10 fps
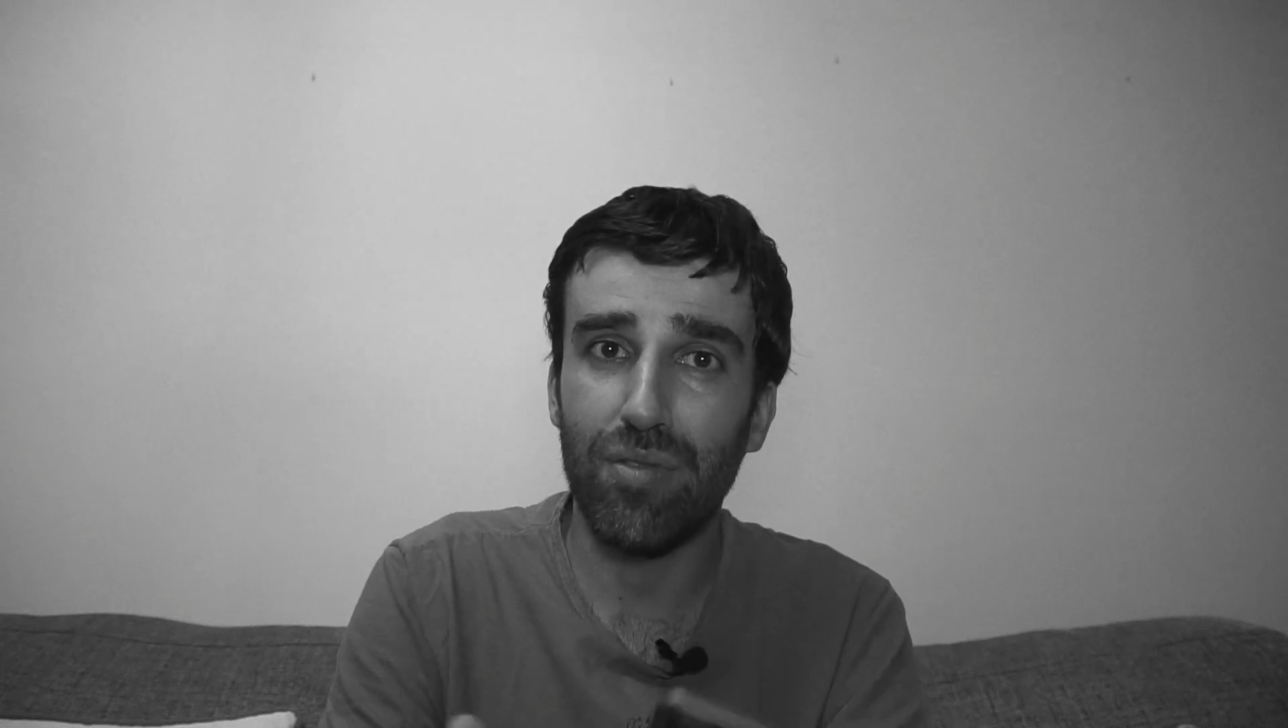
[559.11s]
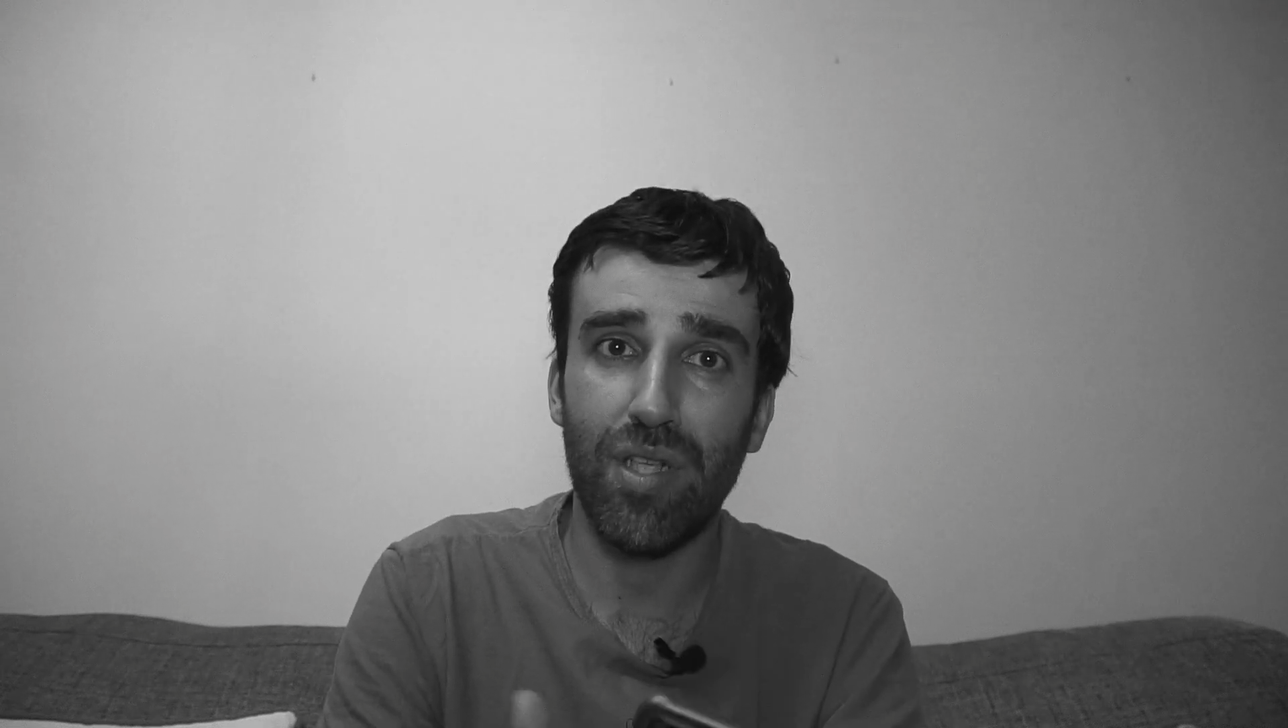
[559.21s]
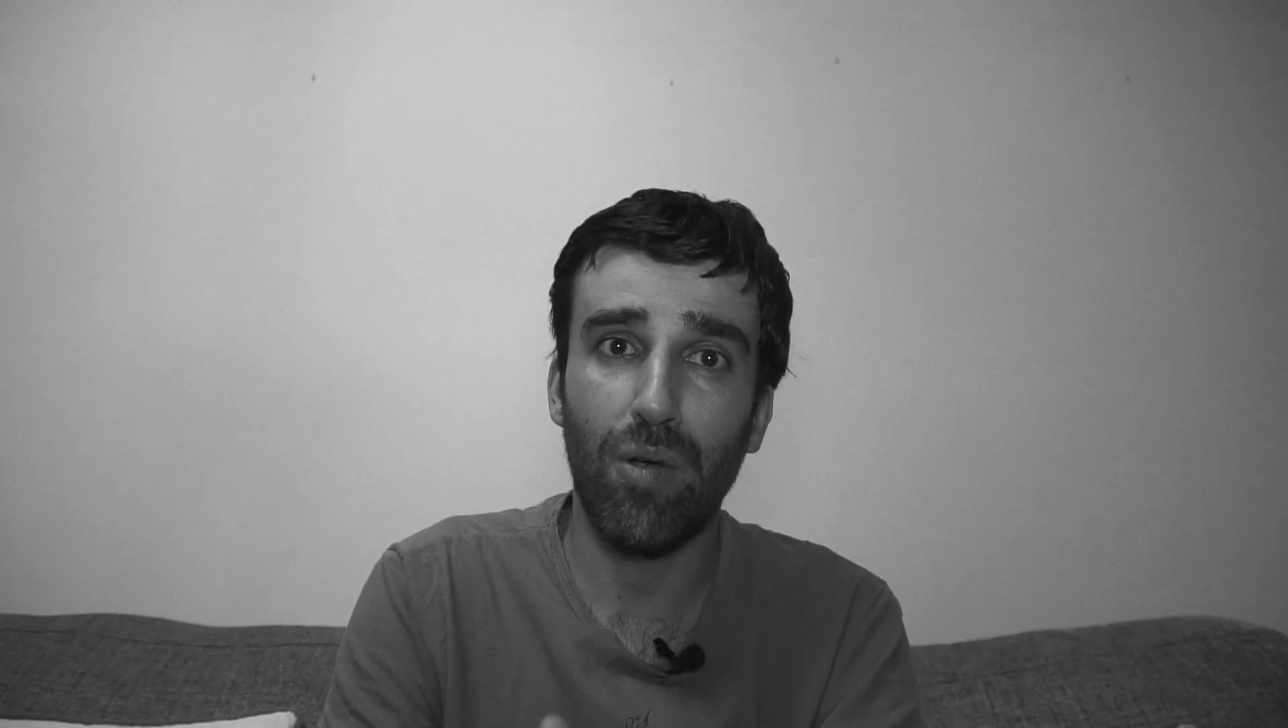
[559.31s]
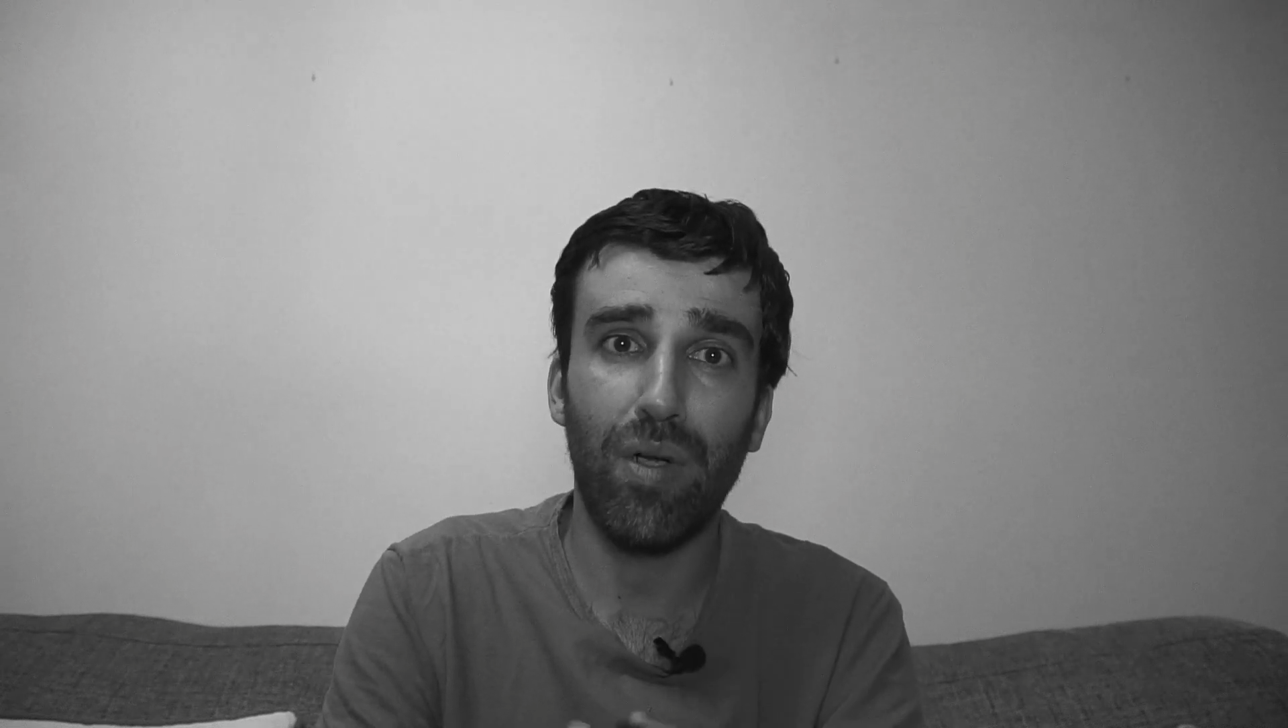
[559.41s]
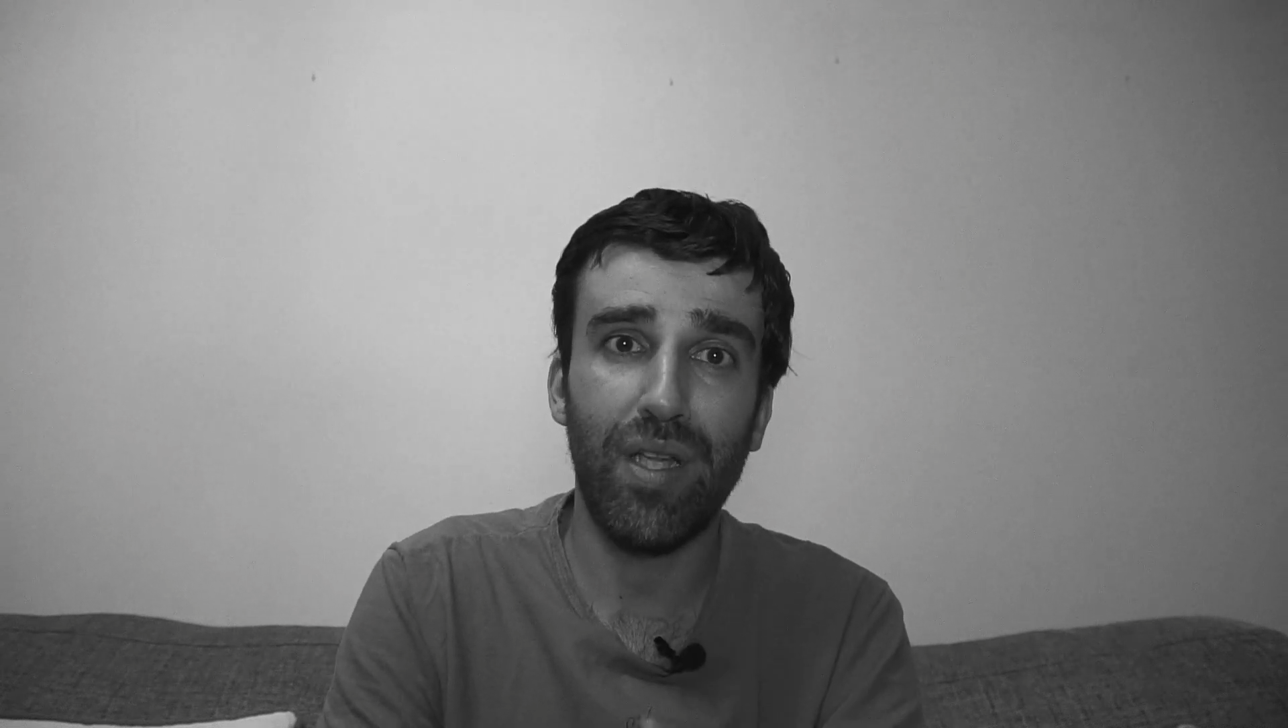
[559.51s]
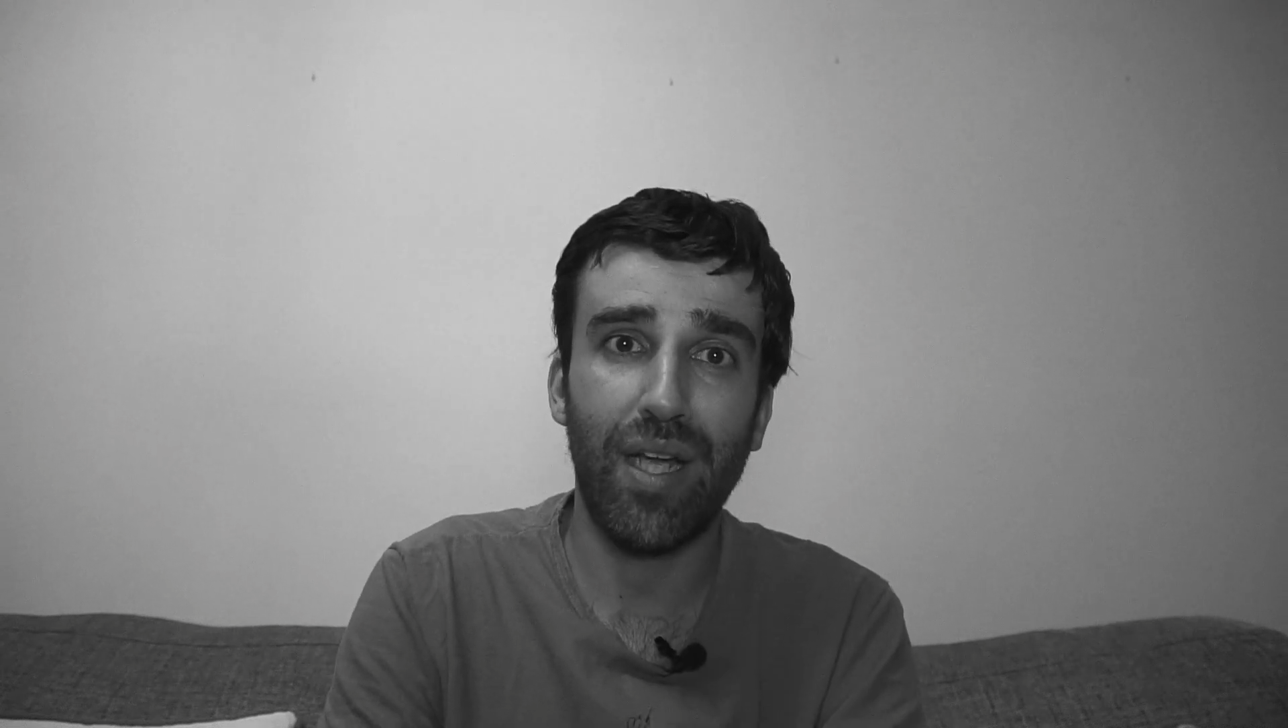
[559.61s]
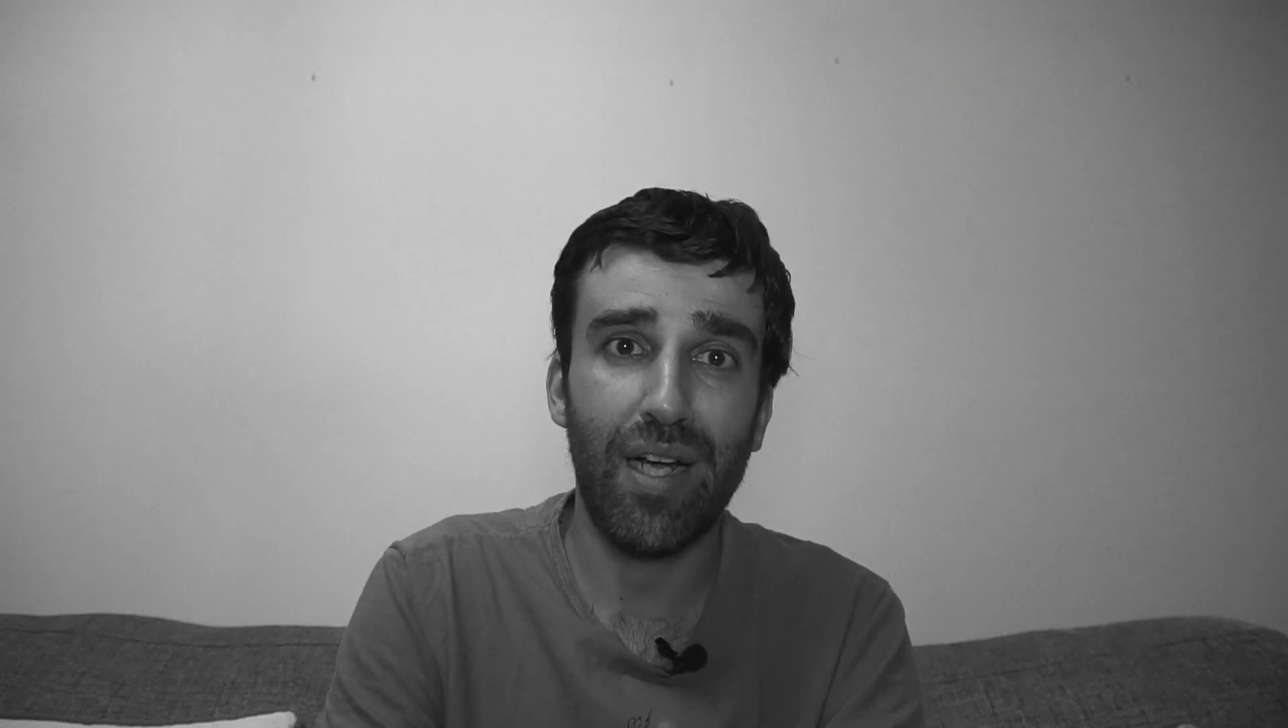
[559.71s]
to see what the